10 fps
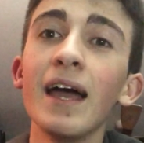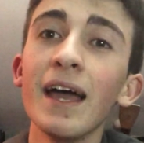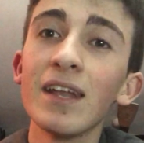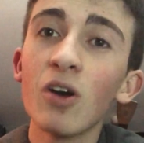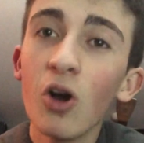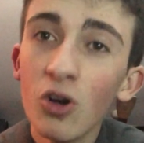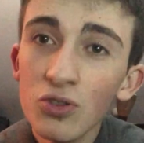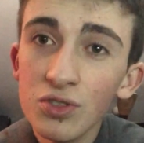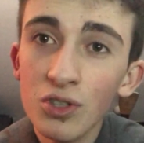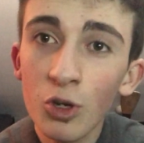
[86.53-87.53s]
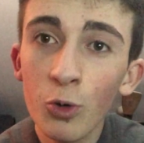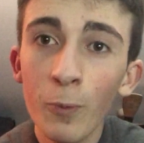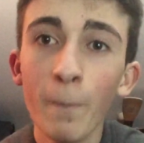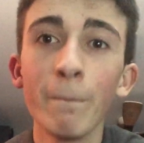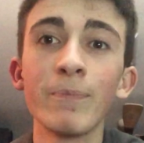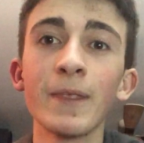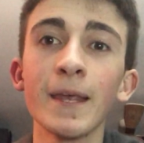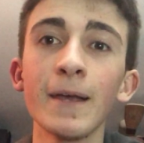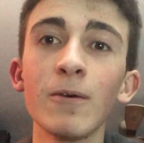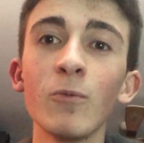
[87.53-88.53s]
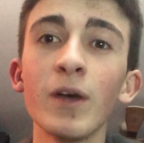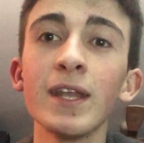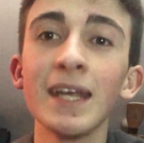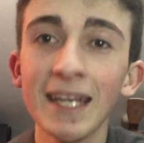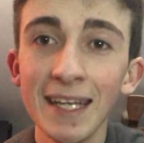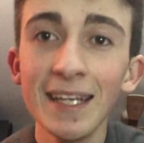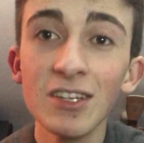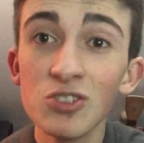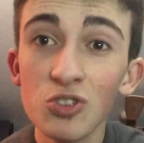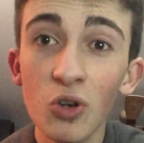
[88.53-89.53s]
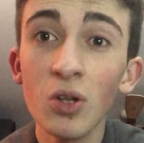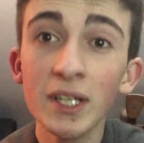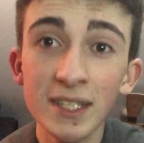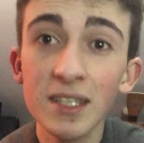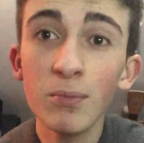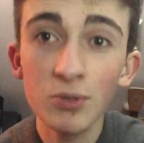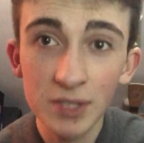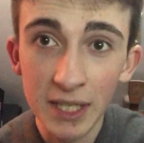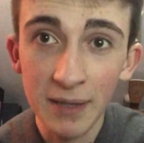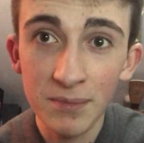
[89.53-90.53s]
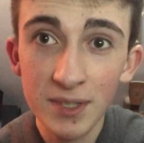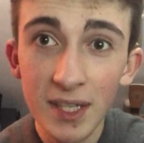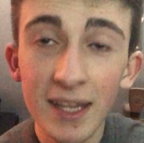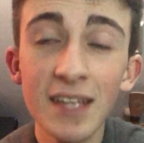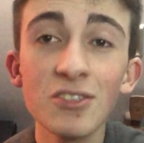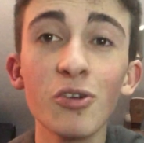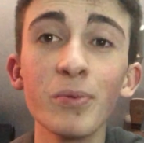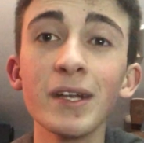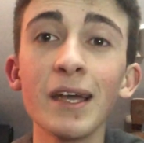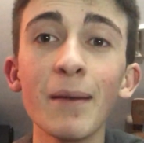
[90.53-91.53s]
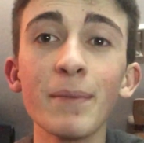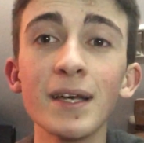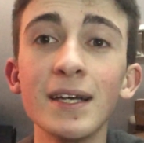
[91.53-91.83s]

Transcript: And also, when he is drawing double teams, that's opening up